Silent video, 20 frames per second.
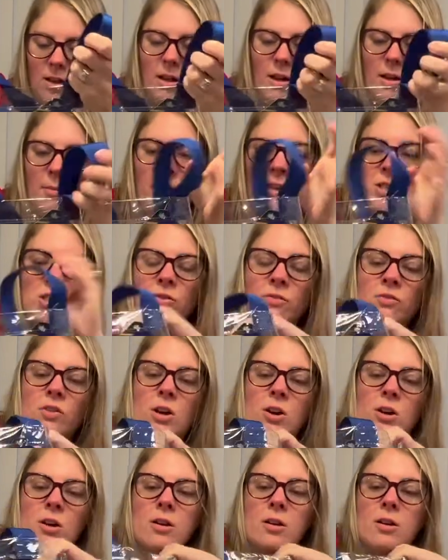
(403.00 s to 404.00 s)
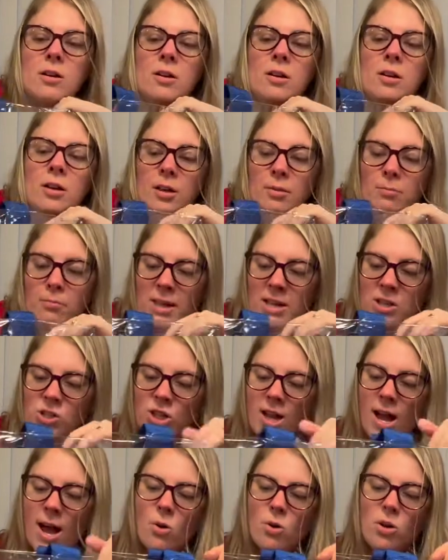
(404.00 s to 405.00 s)
a bunch of your beach
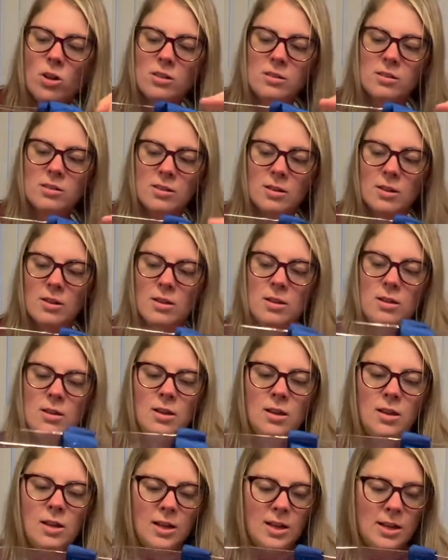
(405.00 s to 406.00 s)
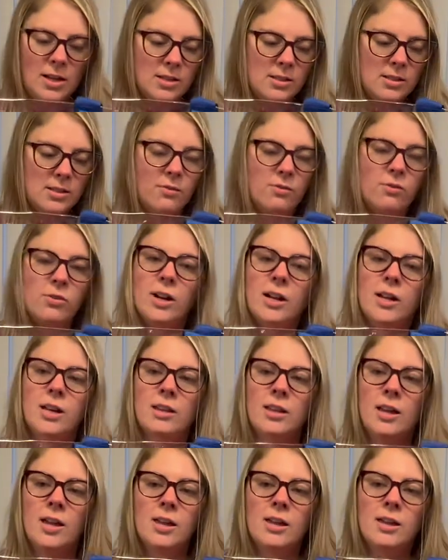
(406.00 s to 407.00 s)
towels and different
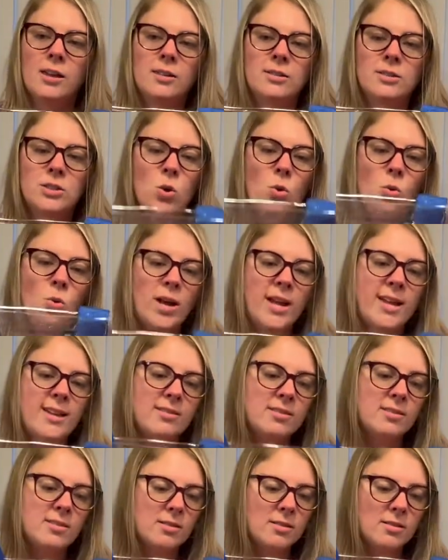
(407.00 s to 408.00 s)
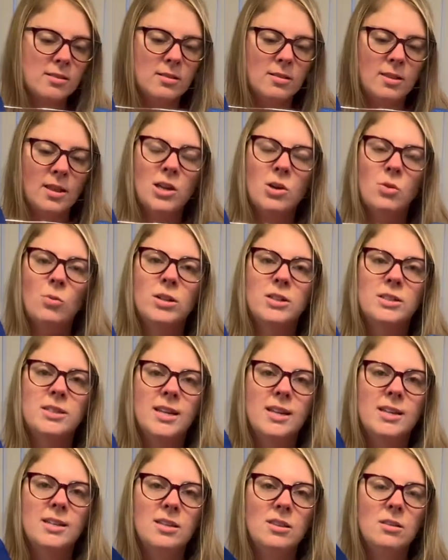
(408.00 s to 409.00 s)
like toys that you want to
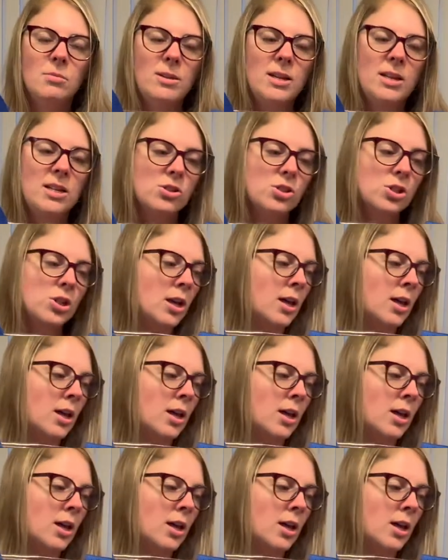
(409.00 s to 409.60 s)
take to the beach.